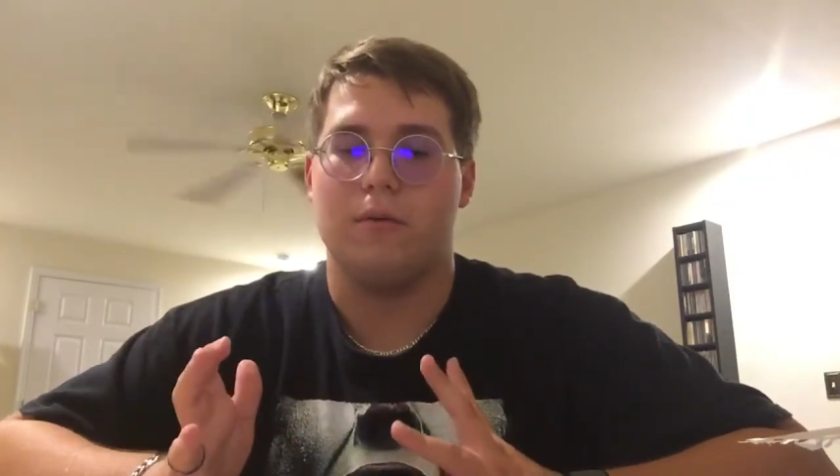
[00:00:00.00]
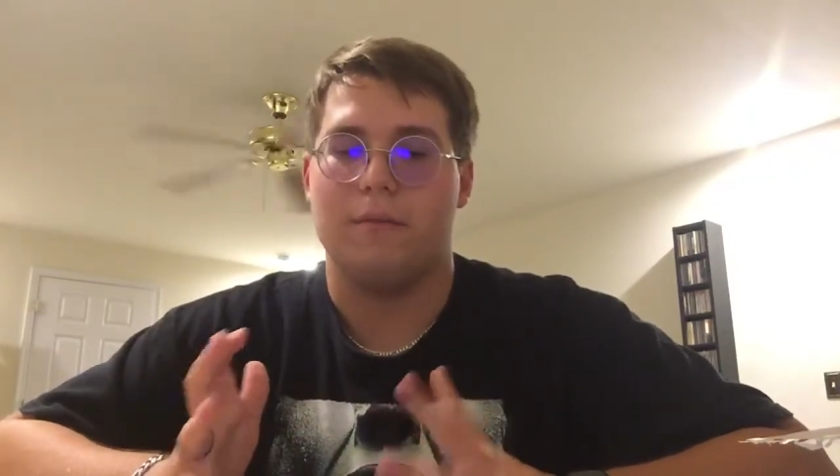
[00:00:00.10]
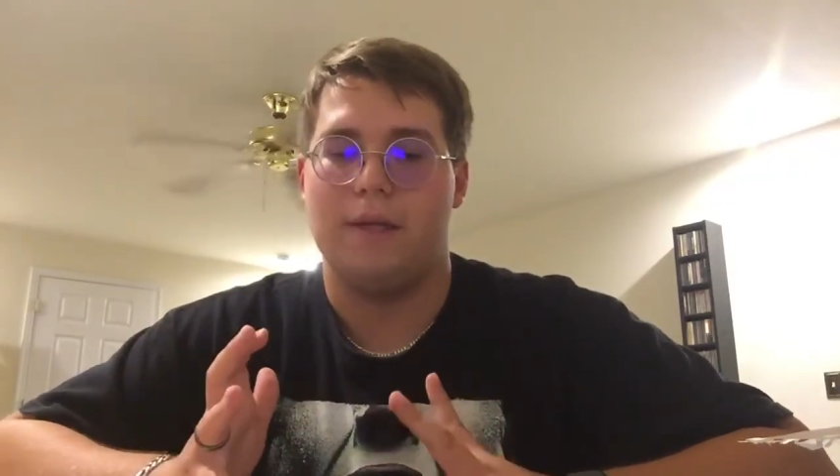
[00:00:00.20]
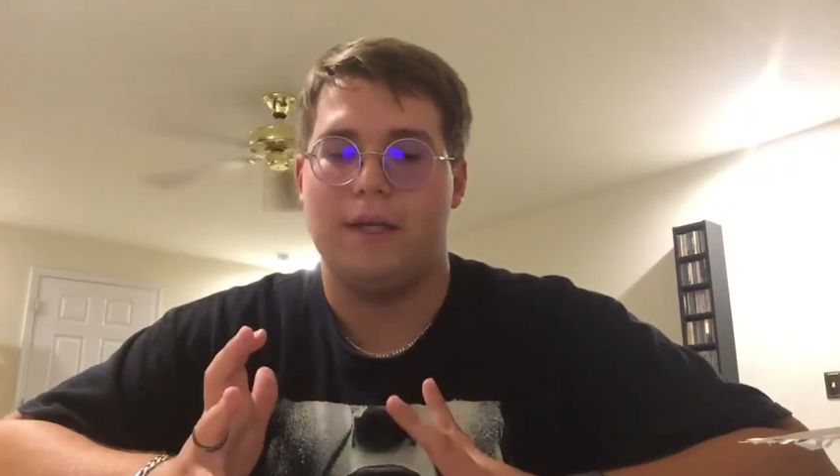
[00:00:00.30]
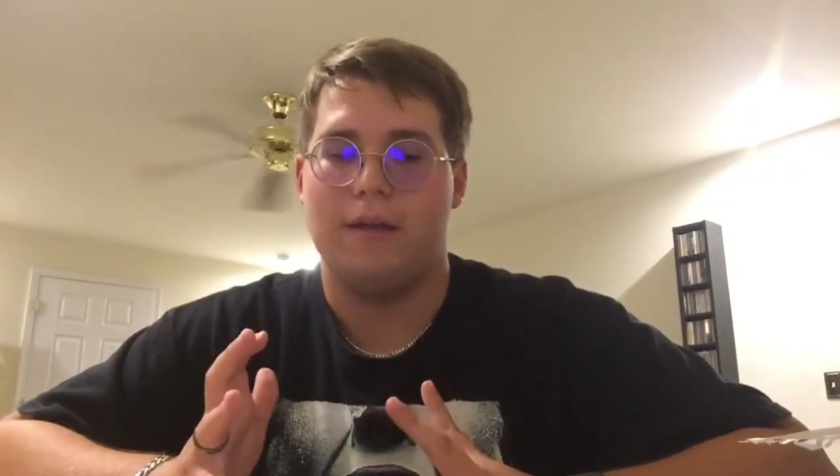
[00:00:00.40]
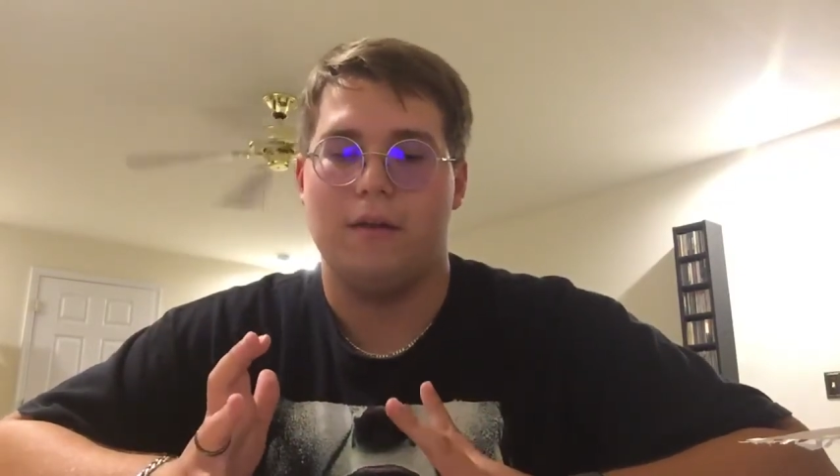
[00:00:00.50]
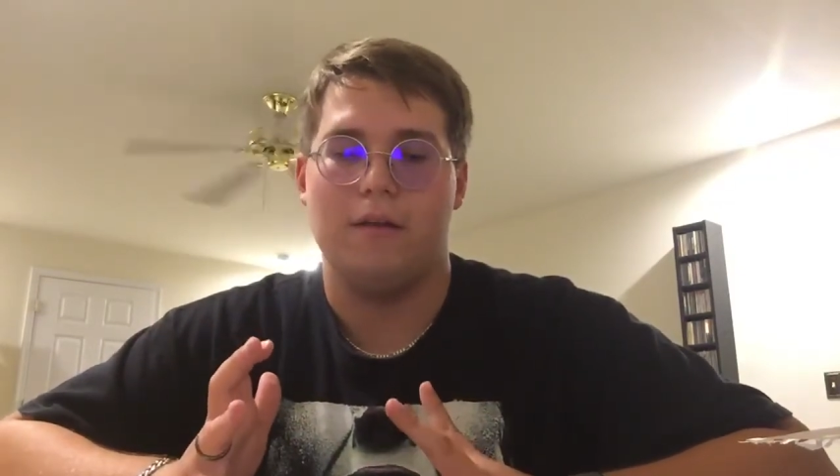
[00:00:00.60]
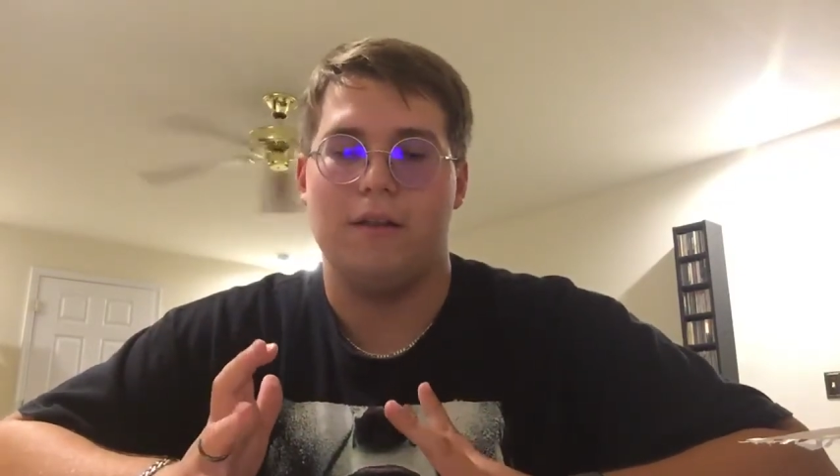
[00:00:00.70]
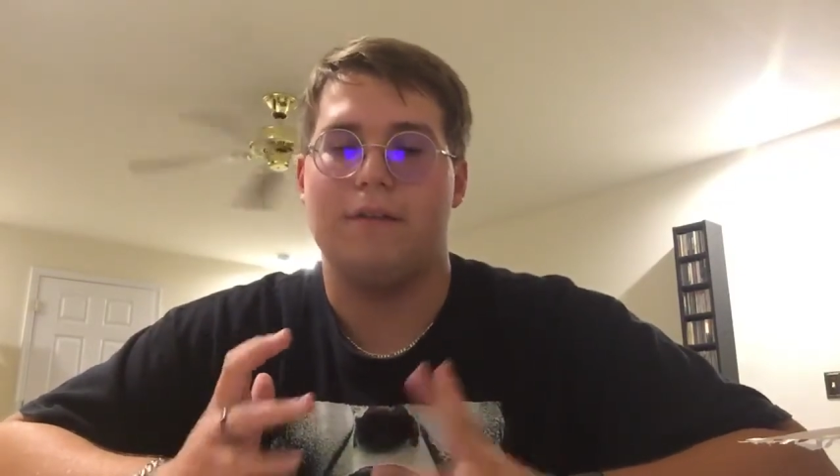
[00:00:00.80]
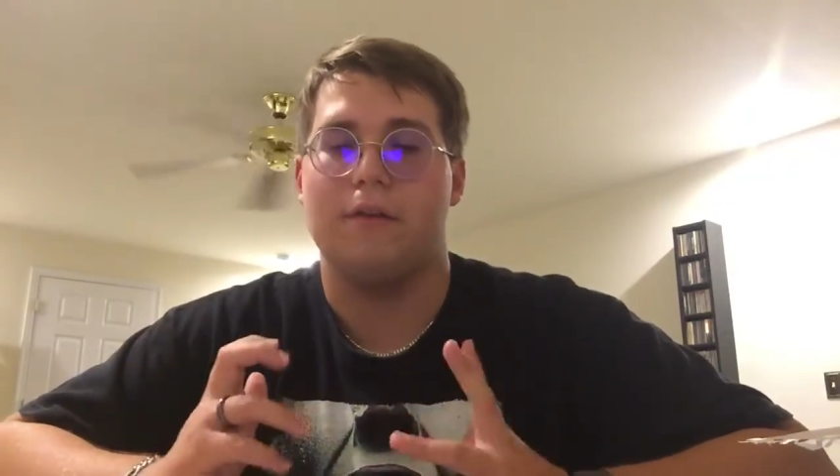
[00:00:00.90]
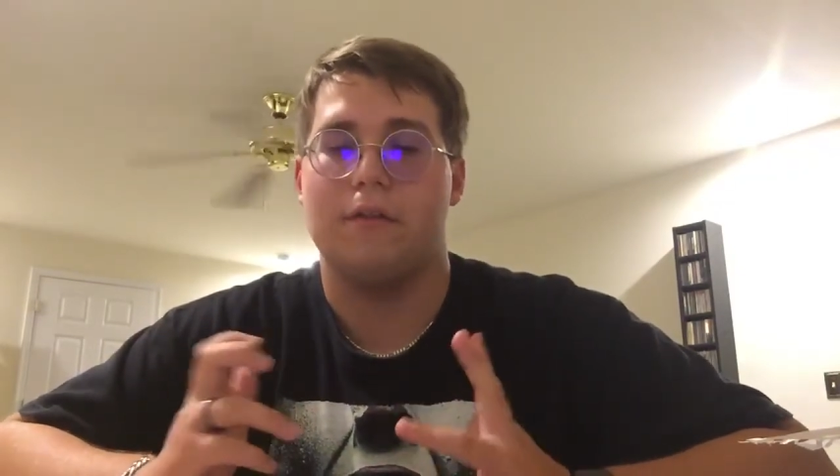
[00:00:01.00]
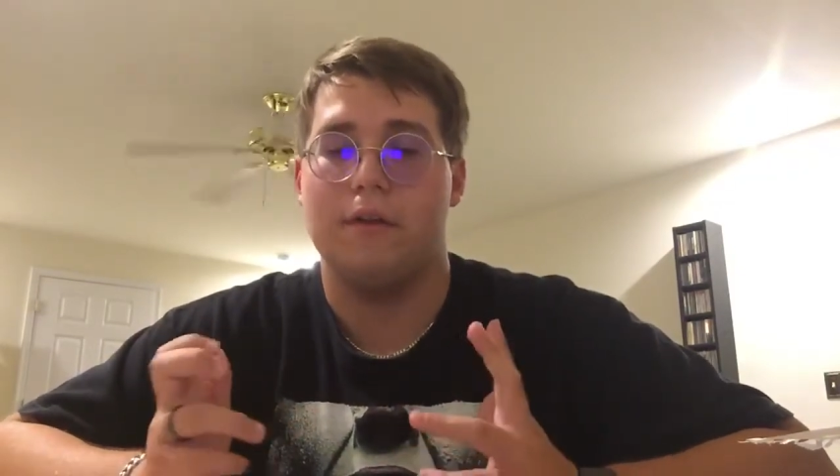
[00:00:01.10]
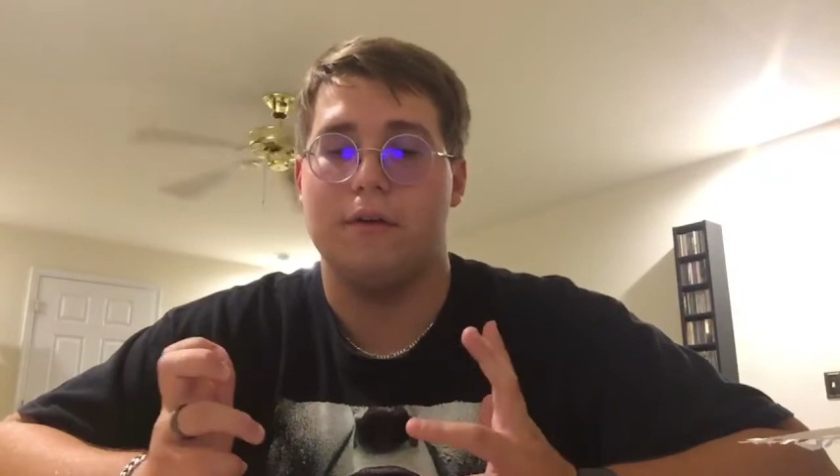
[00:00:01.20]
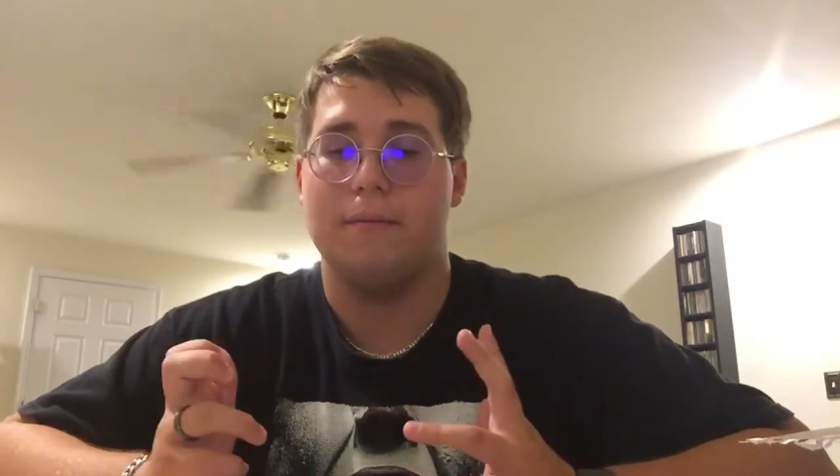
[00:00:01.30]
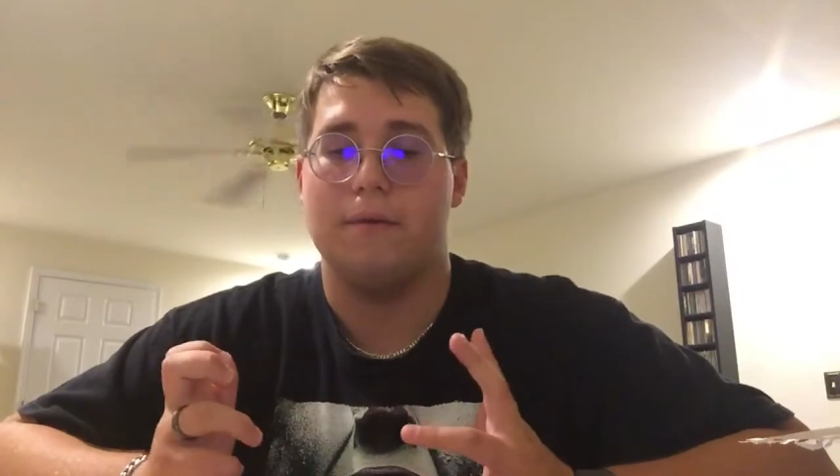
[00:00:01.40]
appear, a living
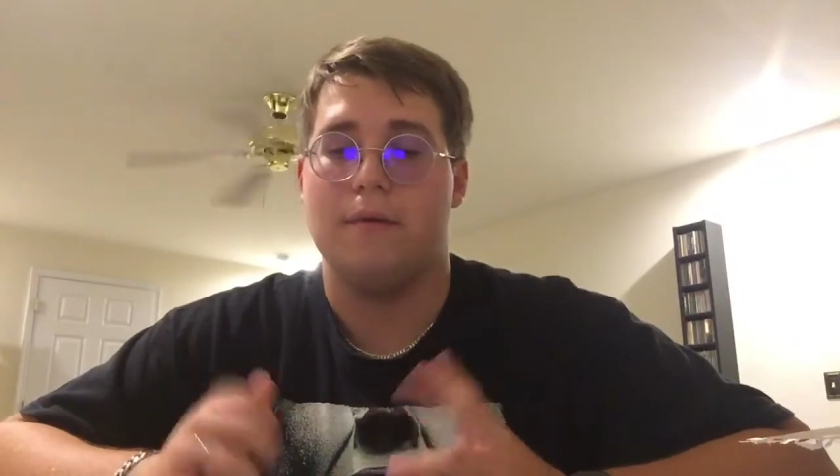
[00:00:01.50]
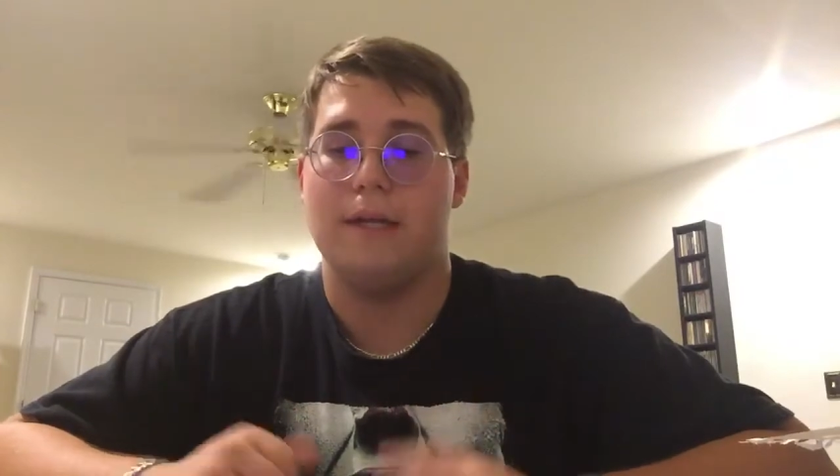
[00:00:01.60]
thunderbolt.